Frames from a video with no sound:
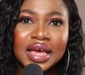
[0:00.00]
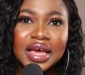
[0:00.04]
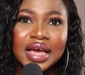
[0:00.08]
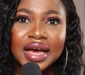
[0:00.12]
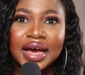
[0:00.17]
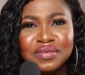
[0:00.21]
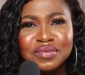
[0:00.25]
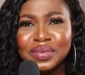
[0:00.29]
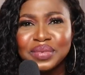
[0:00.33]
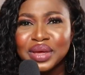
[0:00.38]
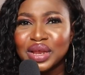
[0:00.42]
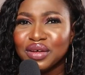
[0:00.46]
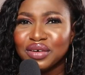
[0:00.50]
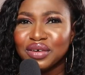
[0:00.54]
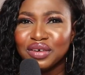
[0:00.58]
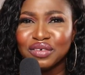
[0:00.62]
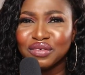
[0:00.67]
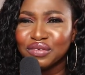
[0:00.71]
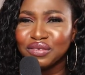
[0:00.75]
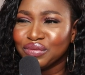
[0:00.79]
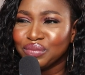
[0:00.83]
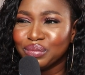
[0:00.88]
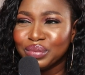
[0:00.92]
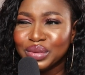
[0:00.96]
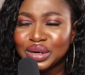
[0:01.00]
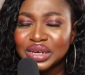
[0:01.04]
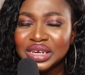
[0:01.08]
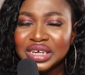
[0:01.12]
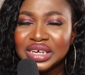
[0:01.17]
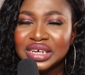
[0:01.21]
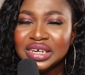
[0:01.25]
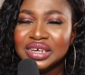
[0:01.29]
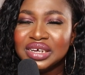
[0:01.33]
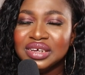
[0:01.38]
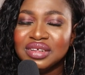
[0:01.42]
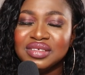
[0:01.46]
saves me a lot of
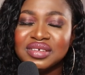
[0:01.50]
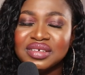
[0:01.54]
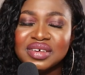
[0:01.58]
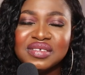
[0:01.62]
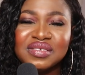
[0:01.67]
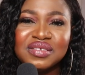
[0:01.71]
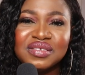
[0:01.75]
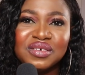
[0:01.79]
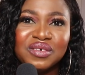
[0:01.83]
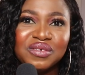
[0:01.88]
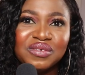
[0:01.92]
money in terms